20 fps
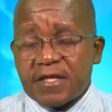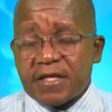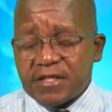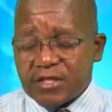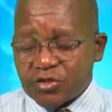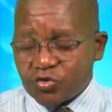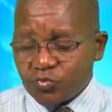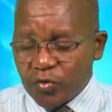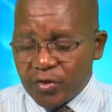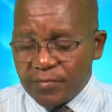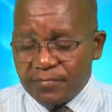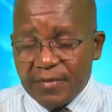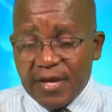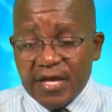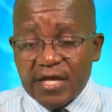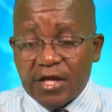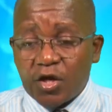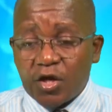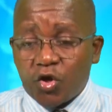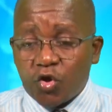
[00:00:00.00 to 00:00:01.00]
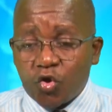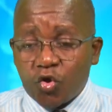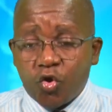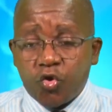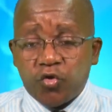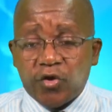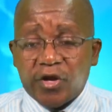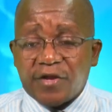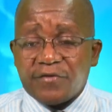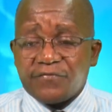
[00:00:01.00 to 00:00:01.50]
that we may
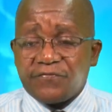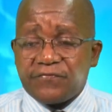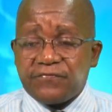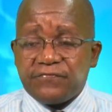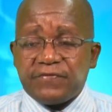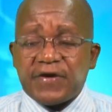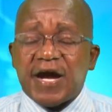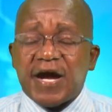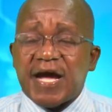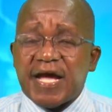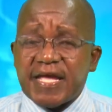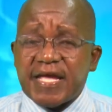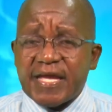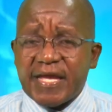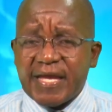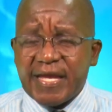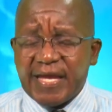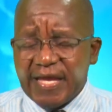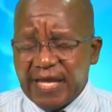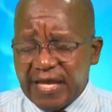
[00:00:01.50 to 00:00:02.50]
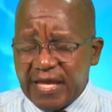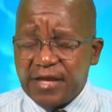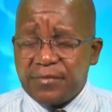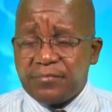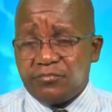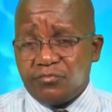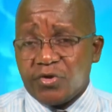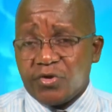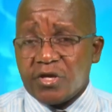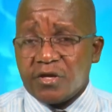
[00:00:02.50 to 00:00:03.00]
glorify
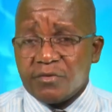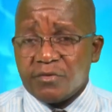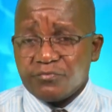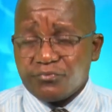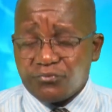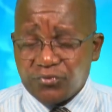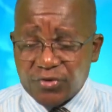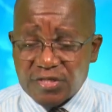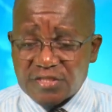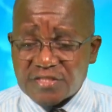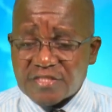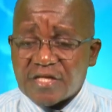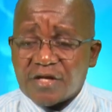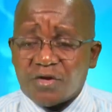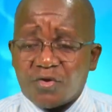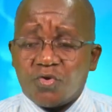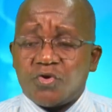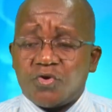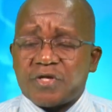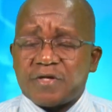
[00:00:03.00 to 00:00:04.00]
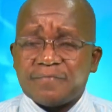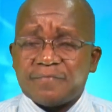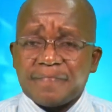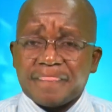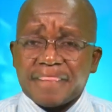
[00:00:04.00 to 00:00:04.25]
him. Praise the Lord.